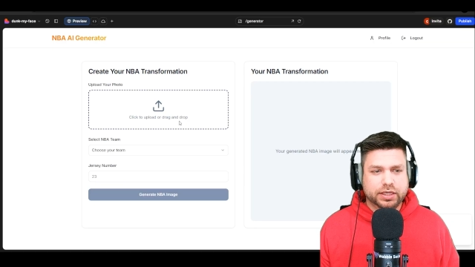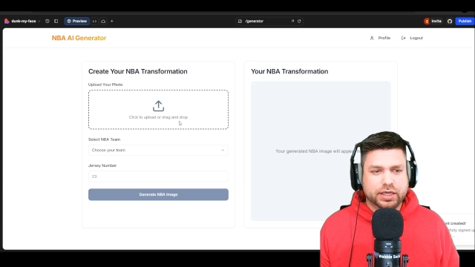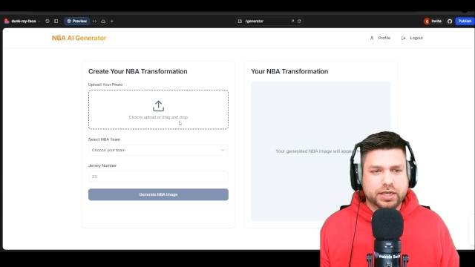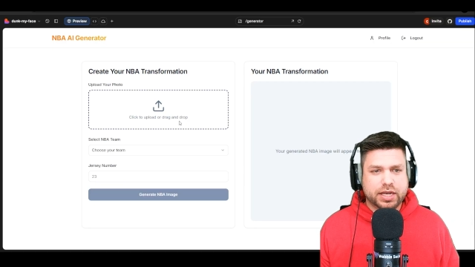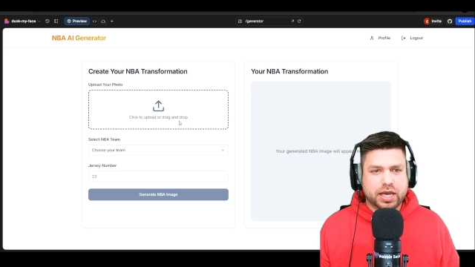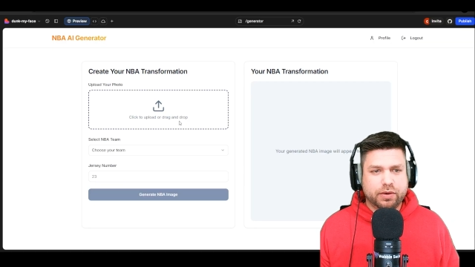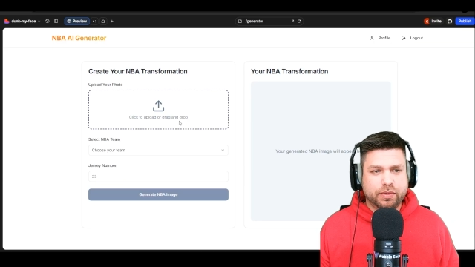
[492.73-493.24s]

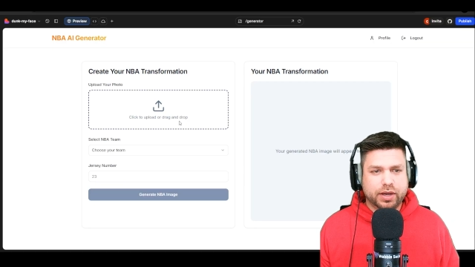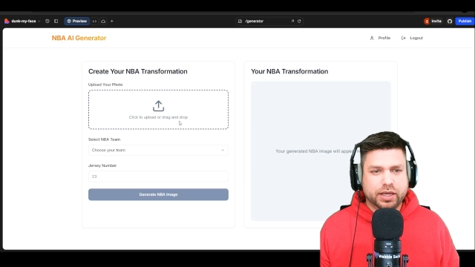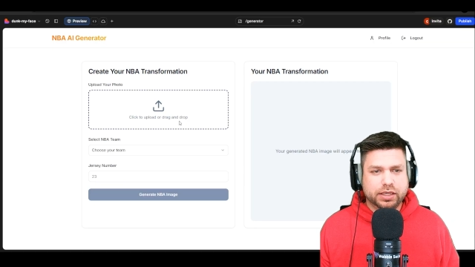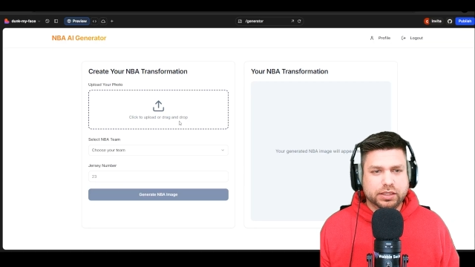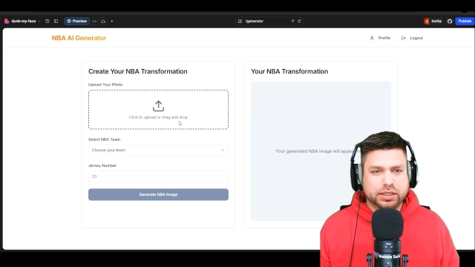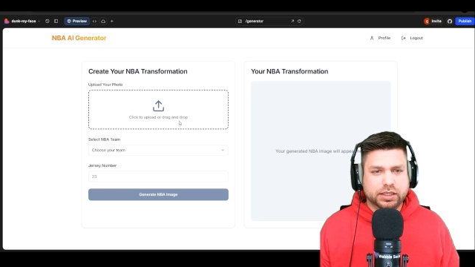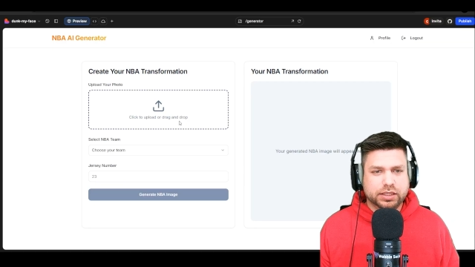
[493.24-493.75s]
And now I
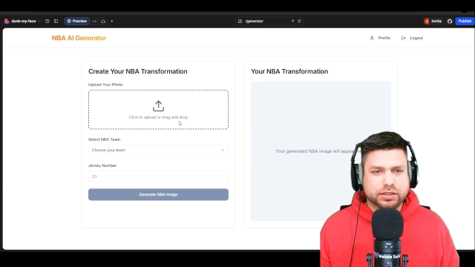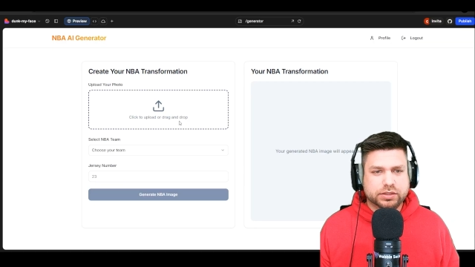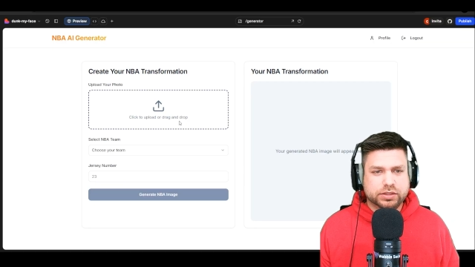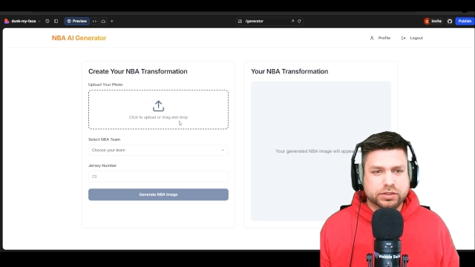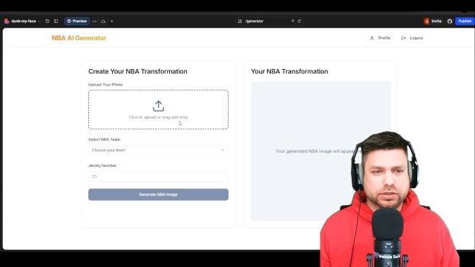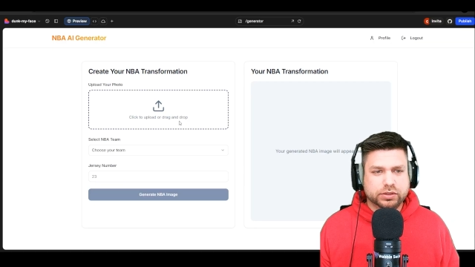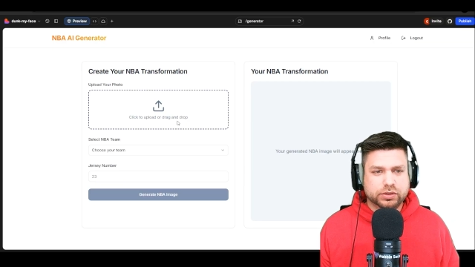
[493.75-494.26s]
need
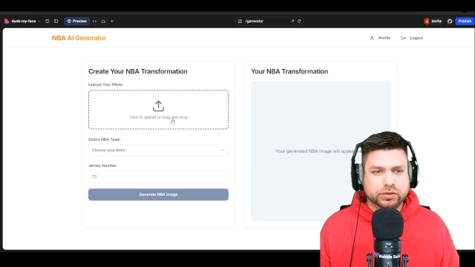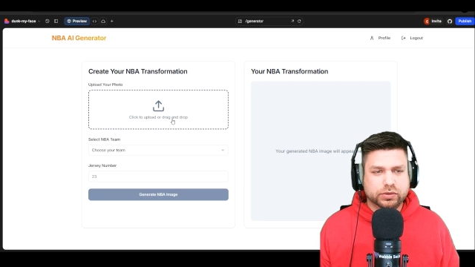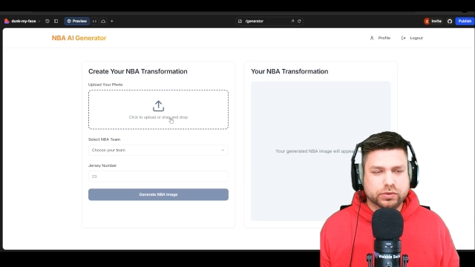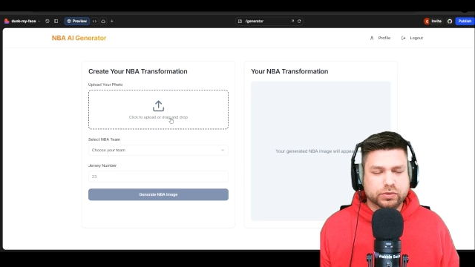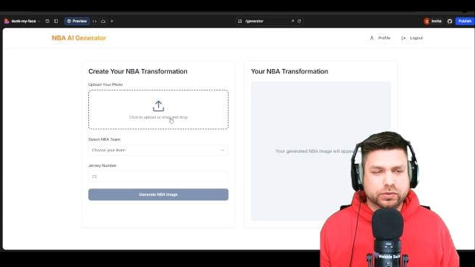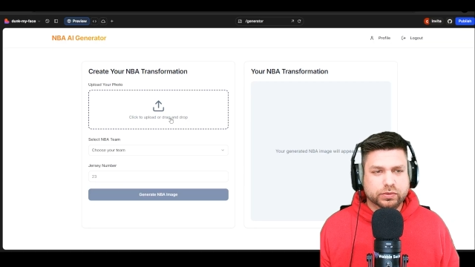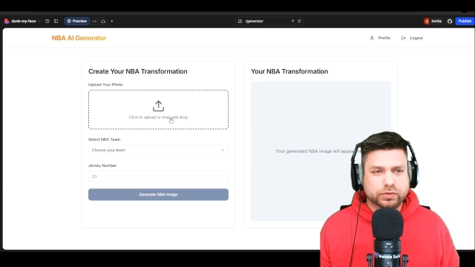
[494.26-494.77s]

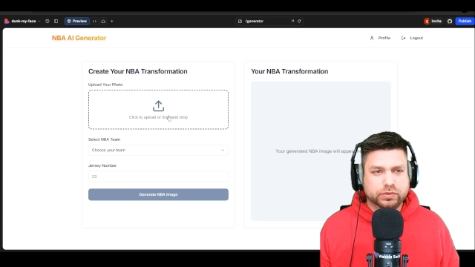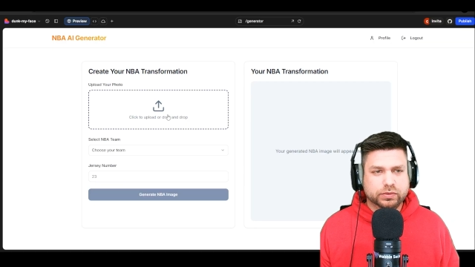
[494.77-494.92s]
to